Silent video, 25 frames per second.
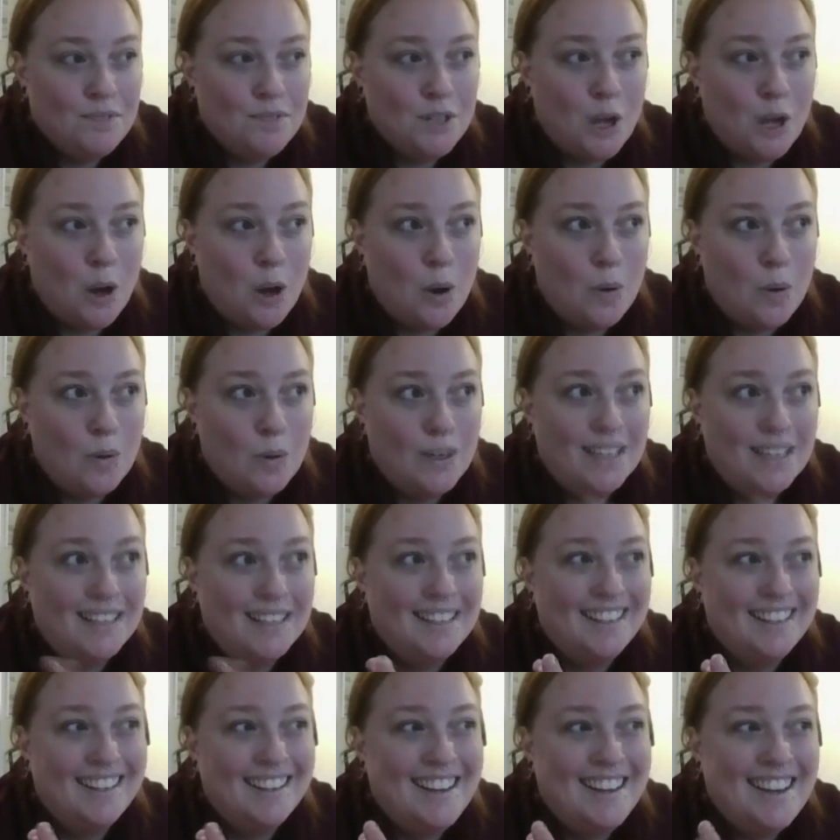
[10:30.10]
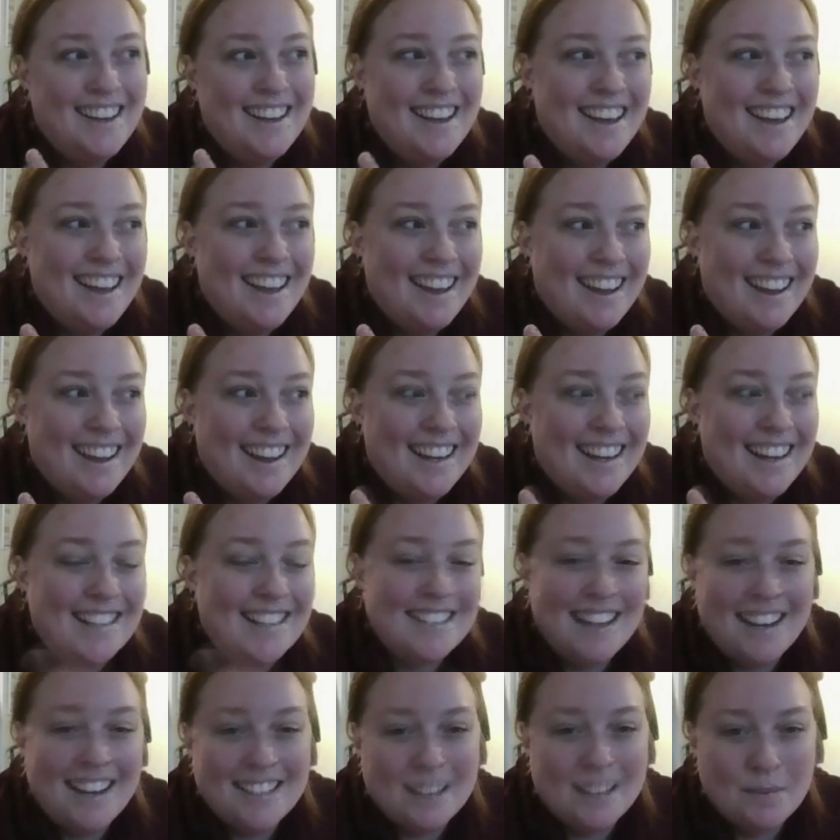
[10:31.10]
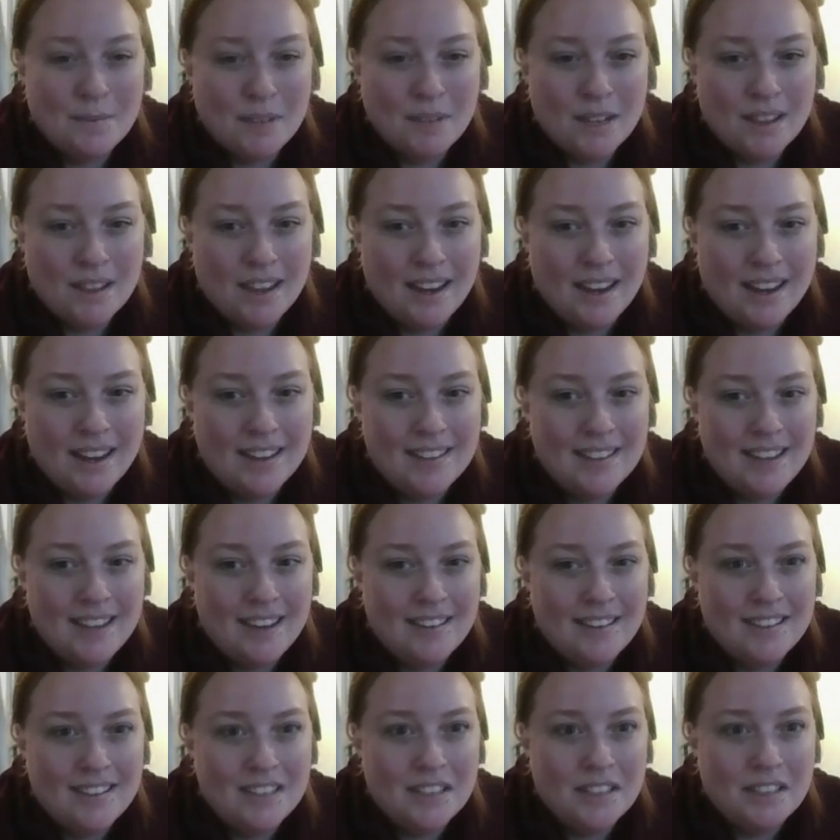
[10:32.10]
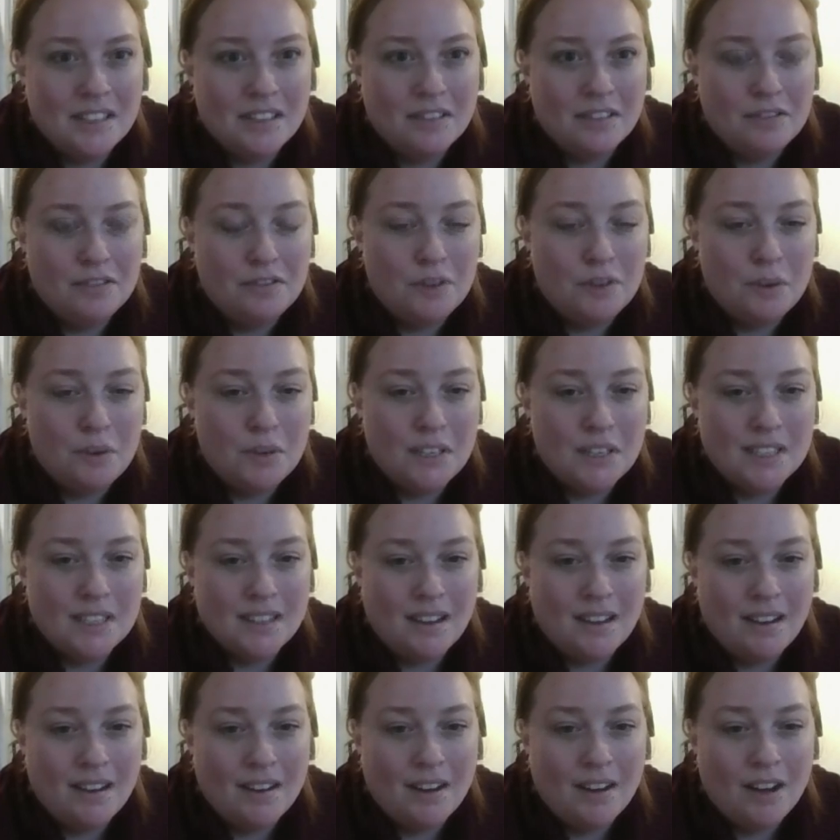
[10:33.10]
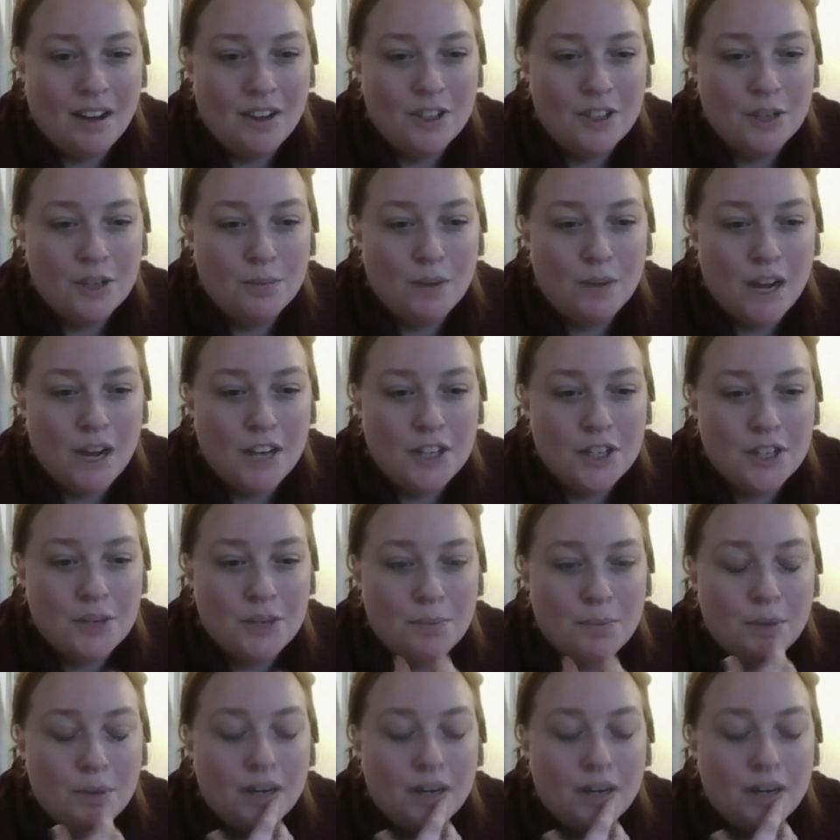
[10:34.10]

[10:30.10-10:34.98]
So it's not something that I tend to focus on all too much,